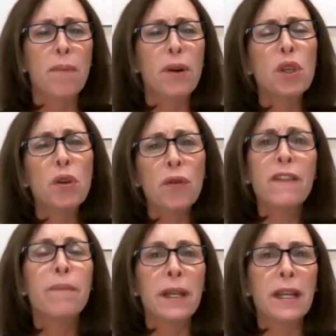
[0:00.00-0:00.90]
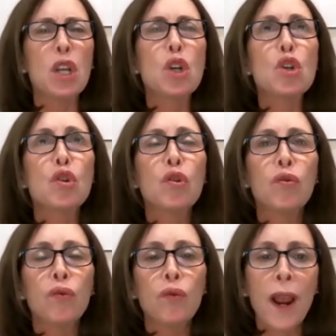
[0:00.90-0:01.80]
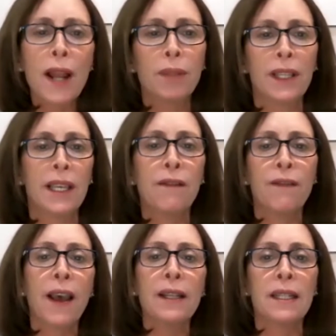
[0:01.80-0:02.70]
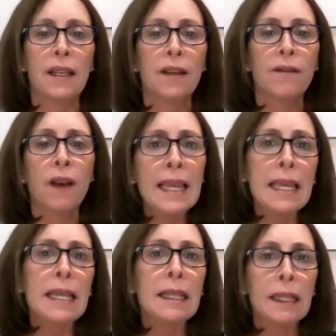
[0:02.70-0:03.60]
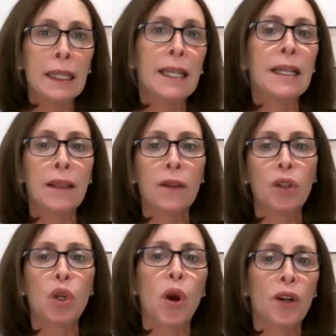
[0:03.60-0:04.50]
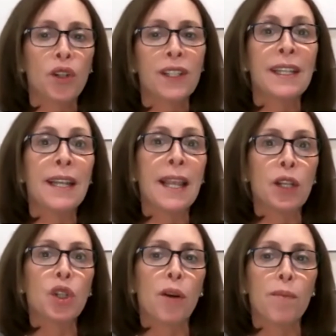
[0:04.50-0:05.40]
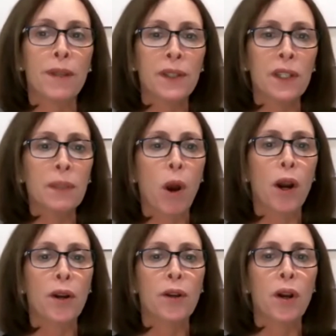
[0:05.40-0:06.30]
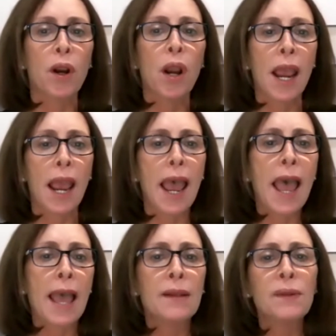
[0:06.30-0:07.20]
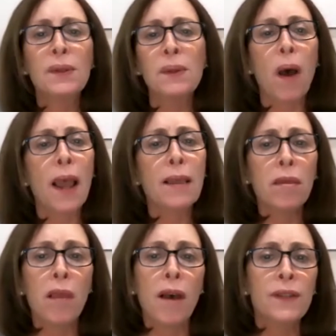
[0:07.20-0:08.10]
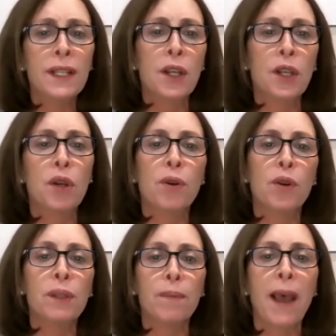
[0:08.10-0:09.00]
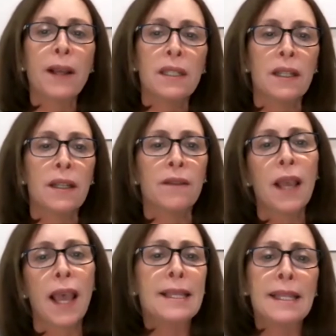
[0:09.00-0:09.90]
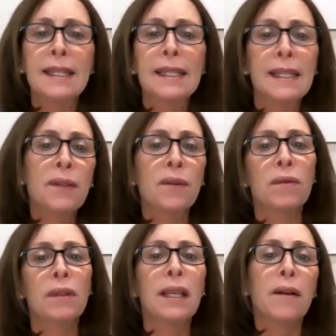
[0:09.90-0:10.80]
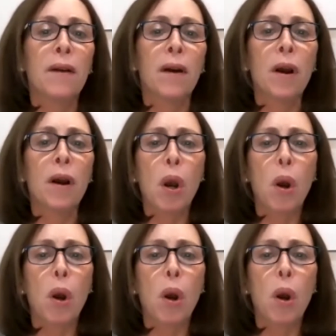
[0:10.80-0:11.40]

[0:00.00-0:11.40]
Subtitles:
but you have been incredibly effective in leading the charge as an HR business partner. And so I'd love to get your perspective as a senior leader.